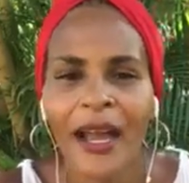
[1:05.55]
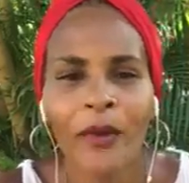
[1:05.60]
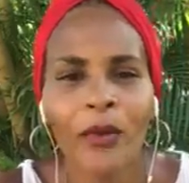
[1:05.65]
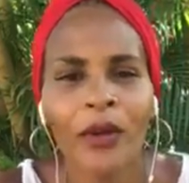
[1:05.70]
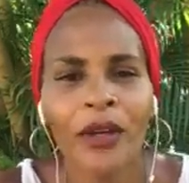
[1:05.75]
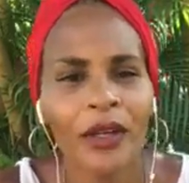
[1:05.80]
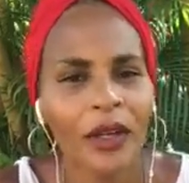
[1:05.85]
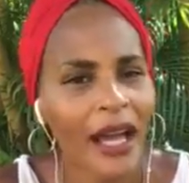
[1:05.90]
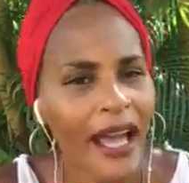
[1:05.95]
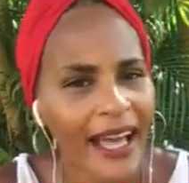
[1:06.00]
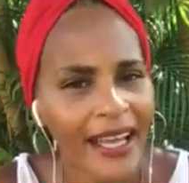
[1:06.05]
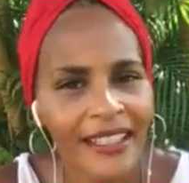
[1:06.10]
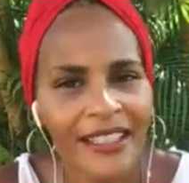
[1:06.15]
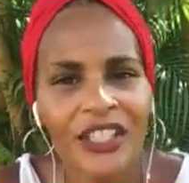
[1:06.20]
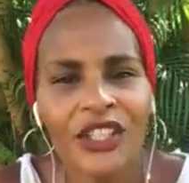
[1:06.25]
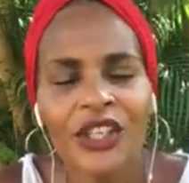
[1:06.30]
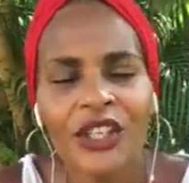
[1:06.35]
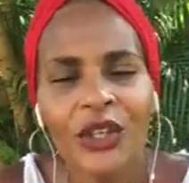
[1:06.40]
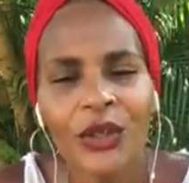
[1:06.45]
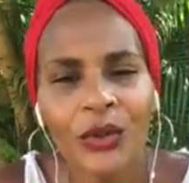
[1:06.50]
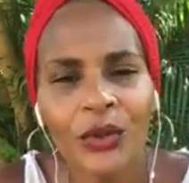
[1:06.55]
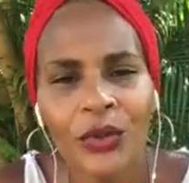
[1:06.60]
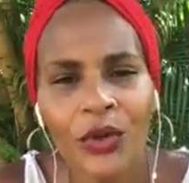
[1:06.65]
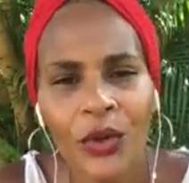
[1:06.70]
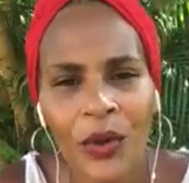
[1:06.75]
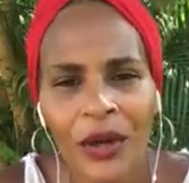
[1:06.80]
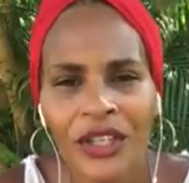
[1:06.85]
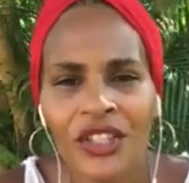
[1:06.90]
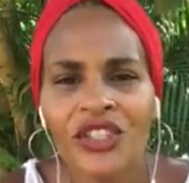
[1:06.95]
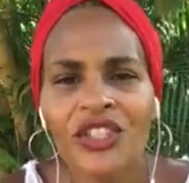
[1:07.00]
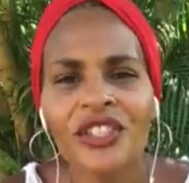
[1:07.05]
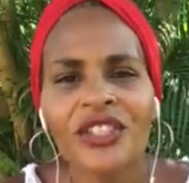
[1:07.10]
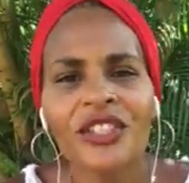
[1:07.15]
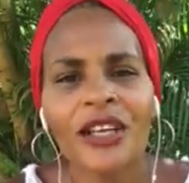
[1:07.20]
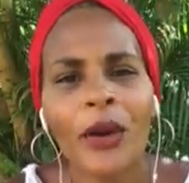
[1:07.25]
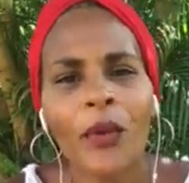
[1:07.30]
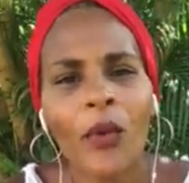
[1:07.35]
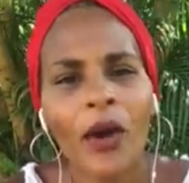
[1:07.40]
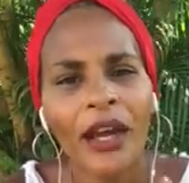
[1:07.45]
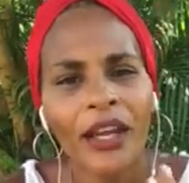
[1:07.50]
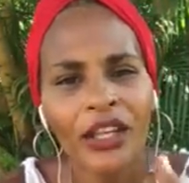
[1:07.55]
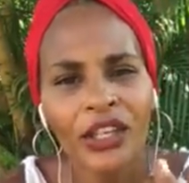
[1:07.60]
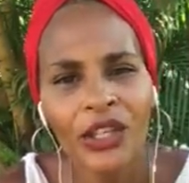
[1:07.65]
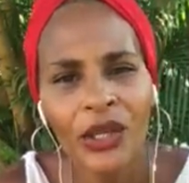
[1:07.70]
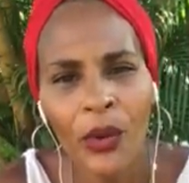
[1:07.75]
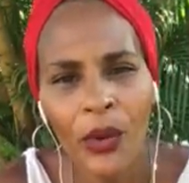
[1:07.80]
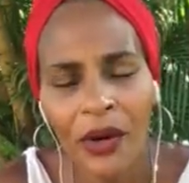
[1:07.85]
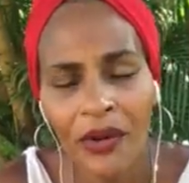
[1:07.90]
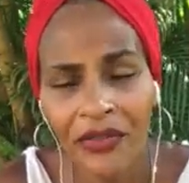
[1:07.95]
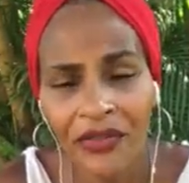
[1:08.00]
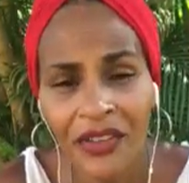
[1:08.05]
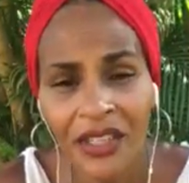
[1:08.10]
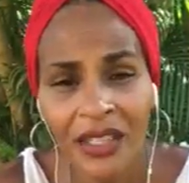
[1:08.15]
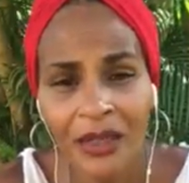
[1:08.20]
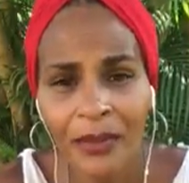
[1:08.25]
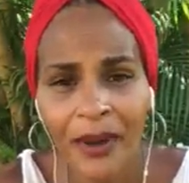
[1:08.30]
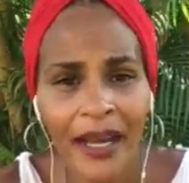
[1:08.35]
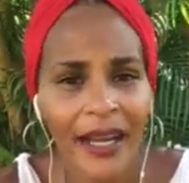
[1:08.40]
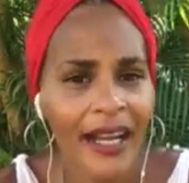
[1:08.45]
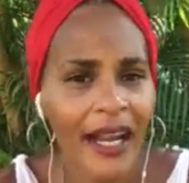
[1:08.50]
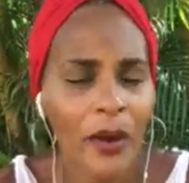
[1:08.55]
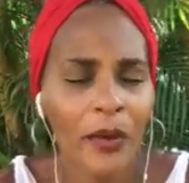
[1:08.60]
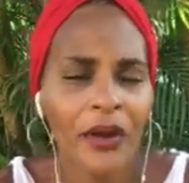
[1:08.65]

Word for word: I want to ask you questions. I want your feedback.